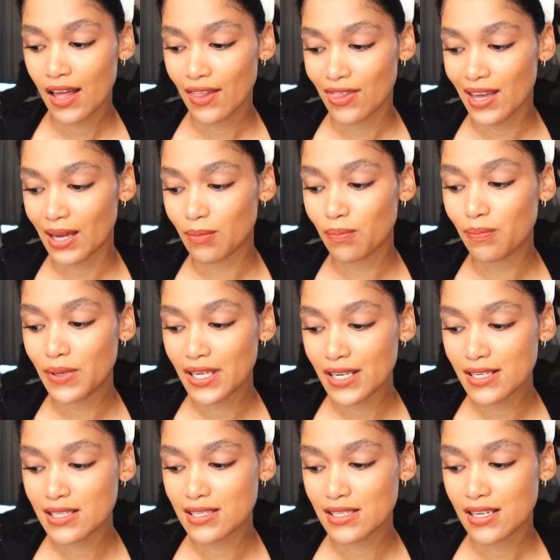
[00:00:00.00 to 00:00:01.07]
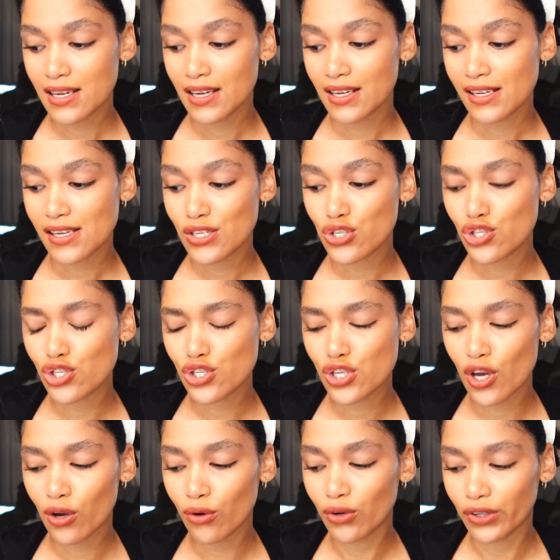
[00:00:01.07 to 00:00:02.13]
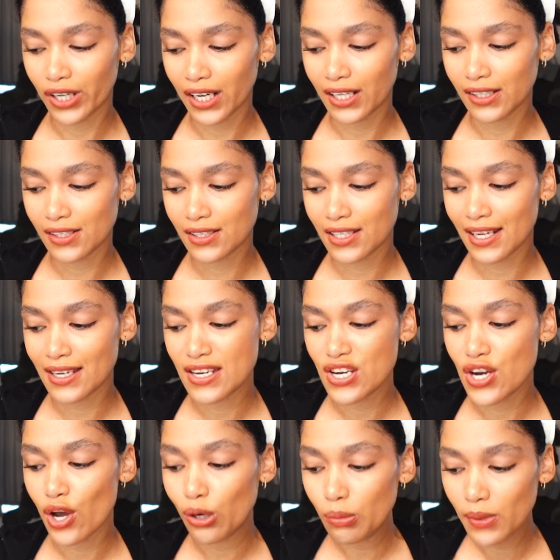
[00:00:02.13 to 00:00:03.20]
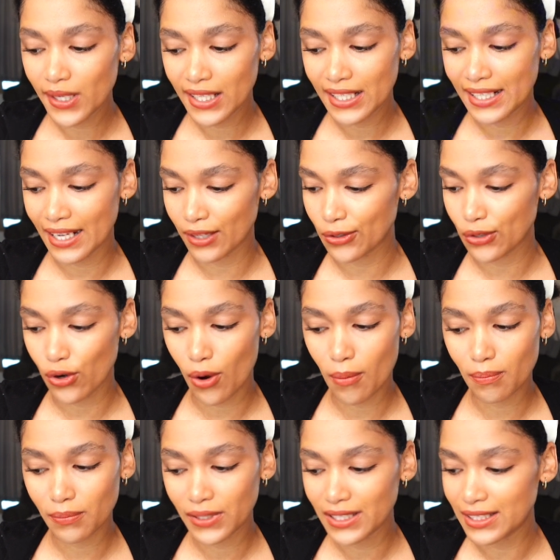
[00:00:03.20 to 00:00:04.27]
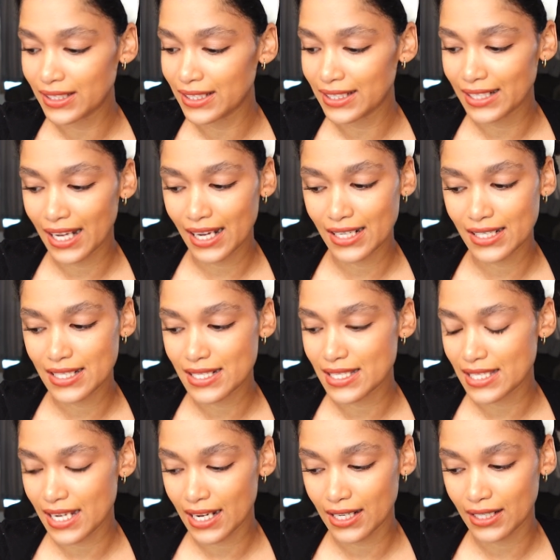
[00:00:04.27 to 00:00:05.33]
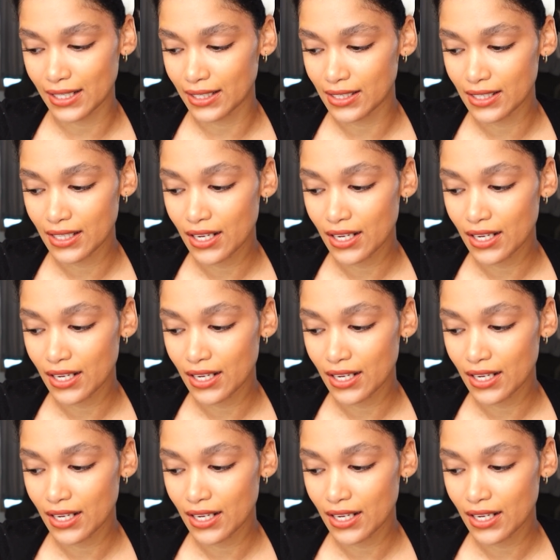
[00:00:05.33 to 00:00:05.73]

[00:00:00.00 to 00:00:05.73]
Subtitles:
That peace is so great that nobody can completely understand it.